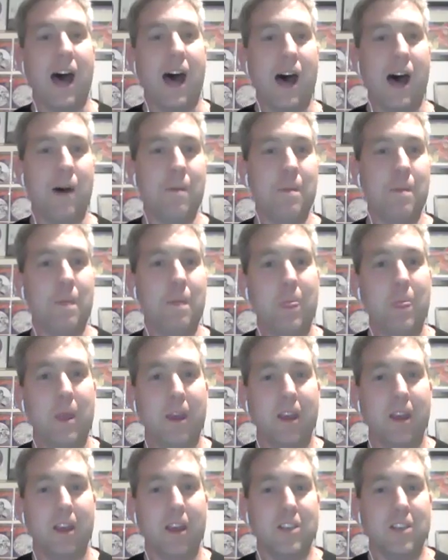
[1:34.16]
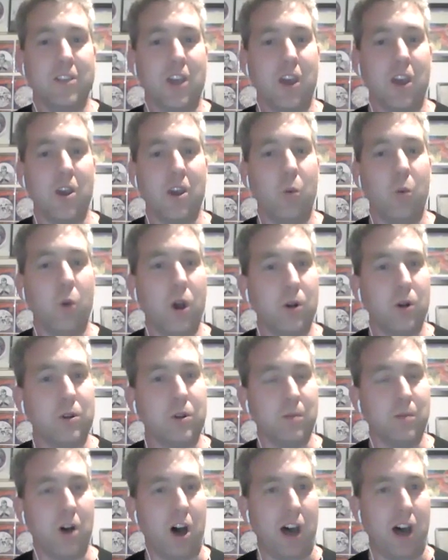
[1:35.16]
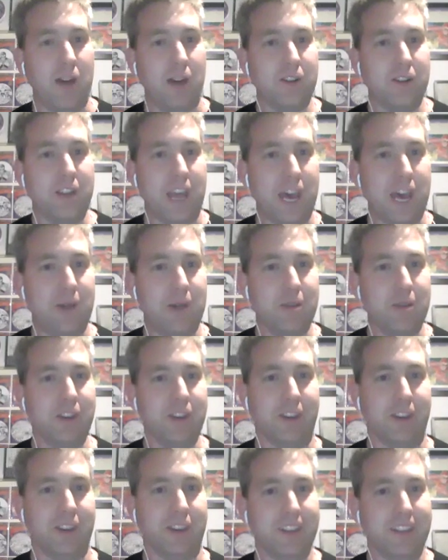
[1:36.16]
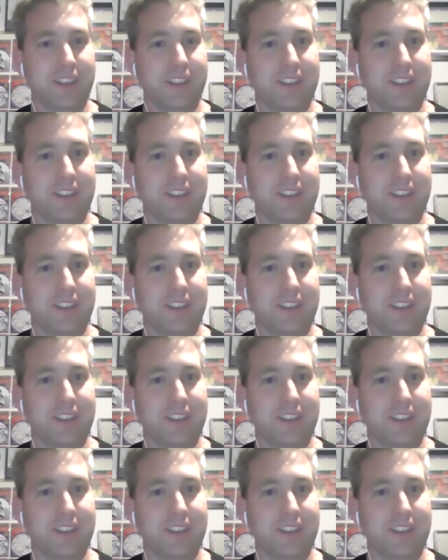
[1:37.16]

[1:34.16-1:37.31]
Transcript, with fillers: Um, so welcome, Ivan. How are you?